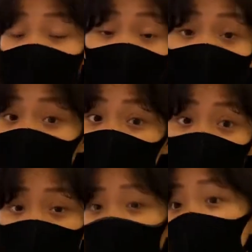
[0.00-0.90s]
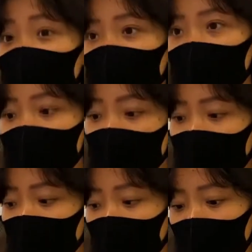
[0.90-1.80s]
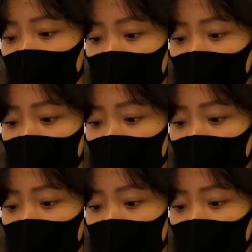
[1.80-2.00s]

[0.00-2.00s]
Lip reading: Everything went well. I